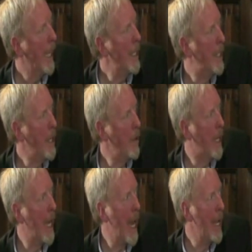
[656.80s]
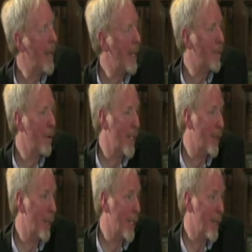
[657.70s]
Into the UK, that's where it's
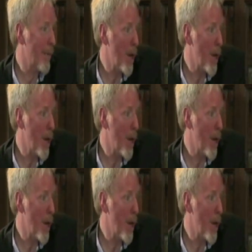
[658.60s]
split at the